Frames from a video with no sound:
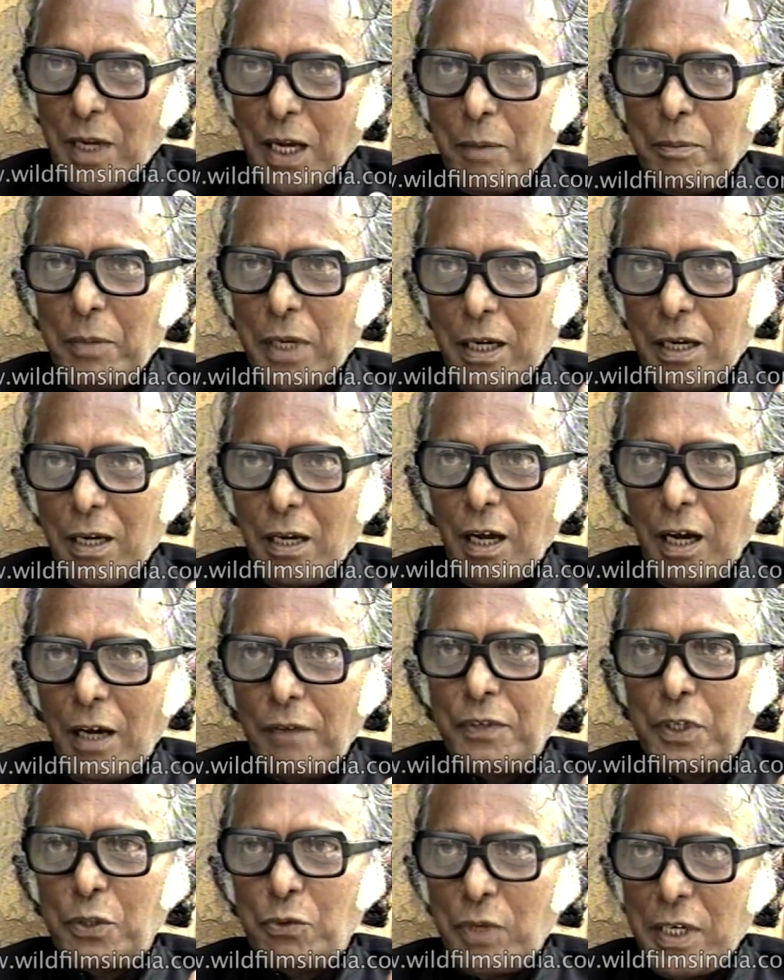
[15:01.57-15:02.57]
I mean
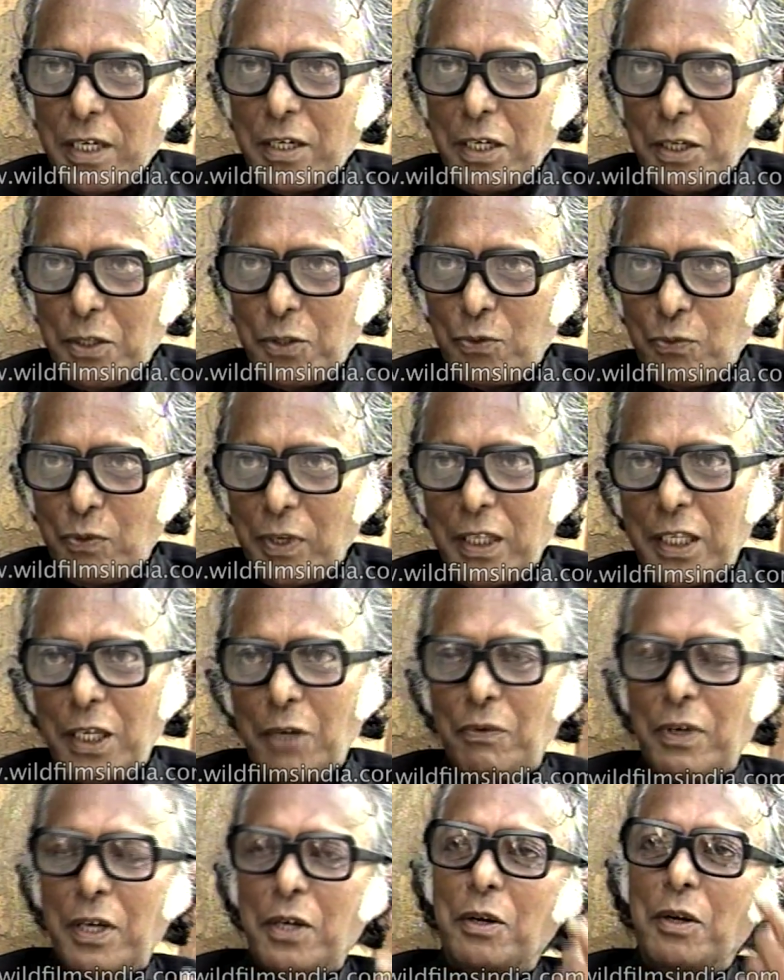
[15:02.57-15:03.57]
after 20s when they
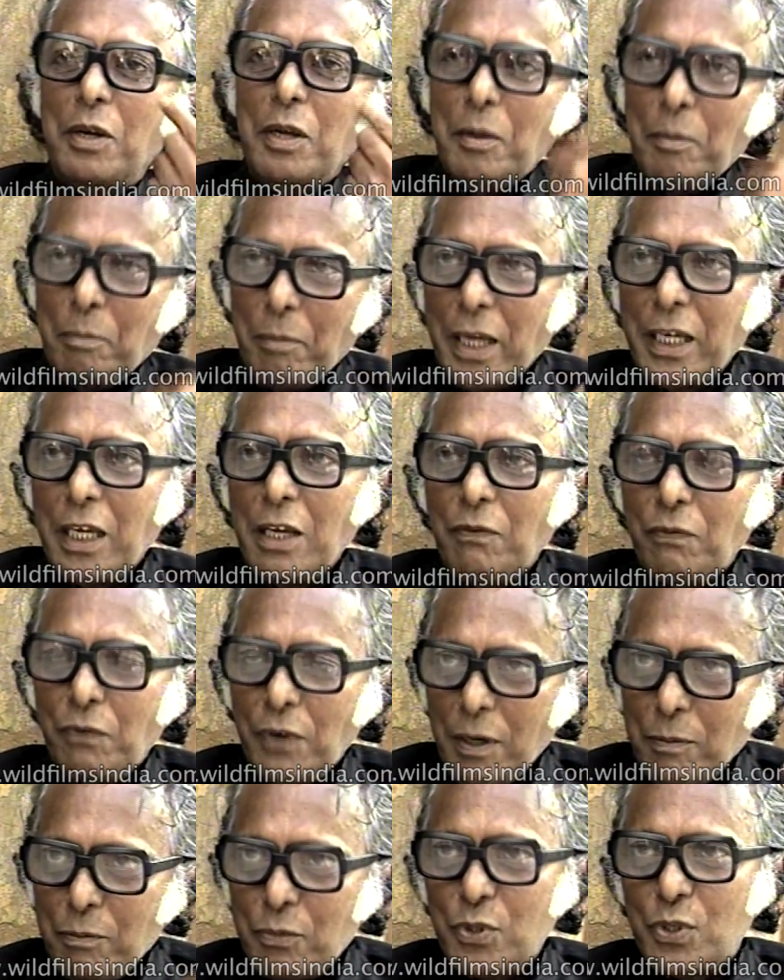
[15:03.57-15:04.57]
were making
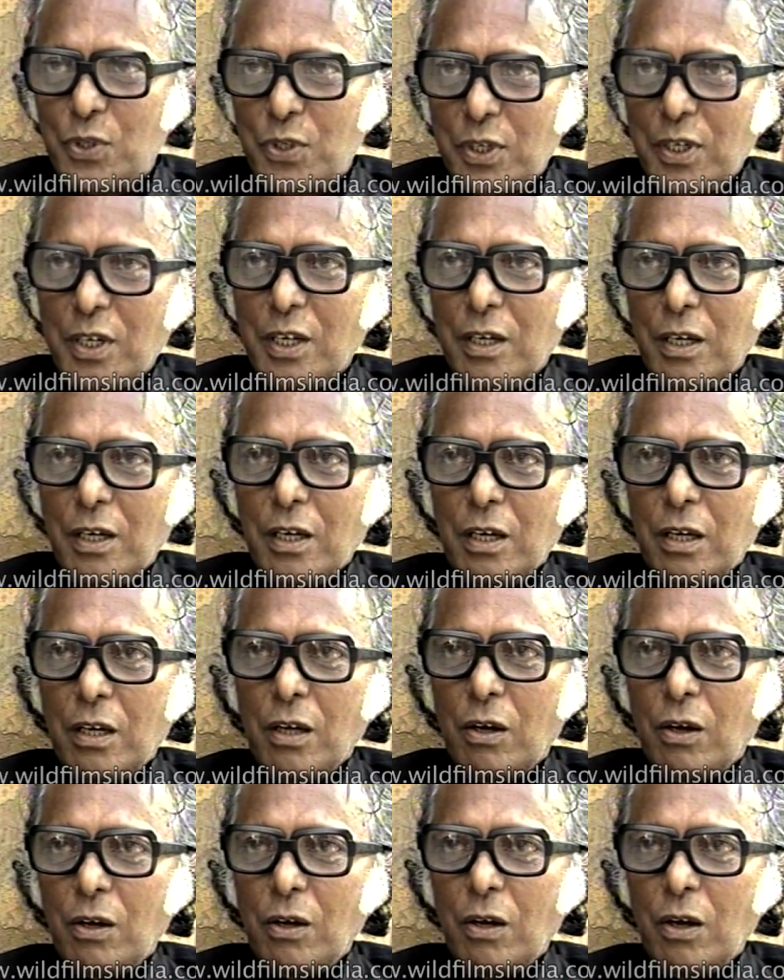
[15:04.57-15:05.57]
films
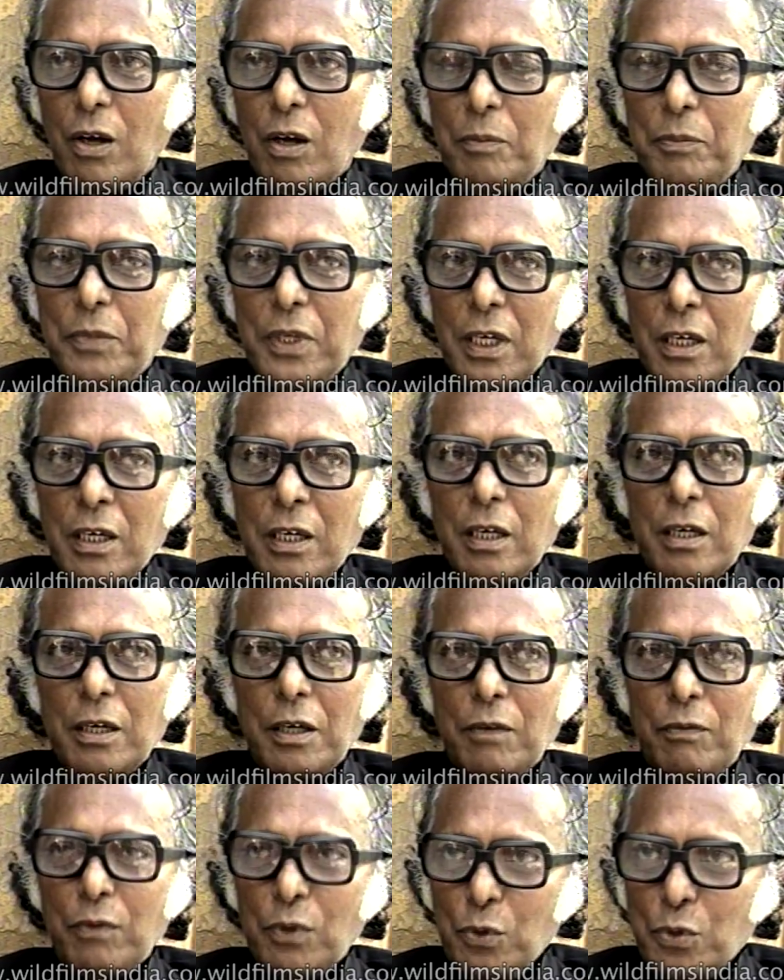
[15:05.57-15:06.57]
of the
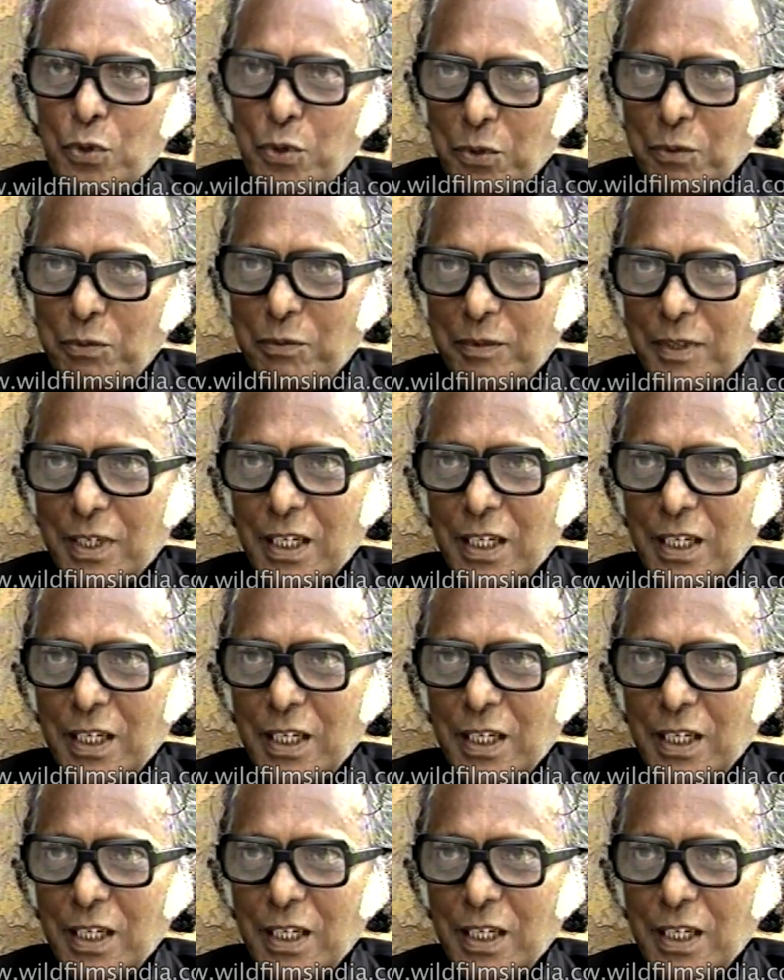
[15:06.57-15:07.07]
revolution.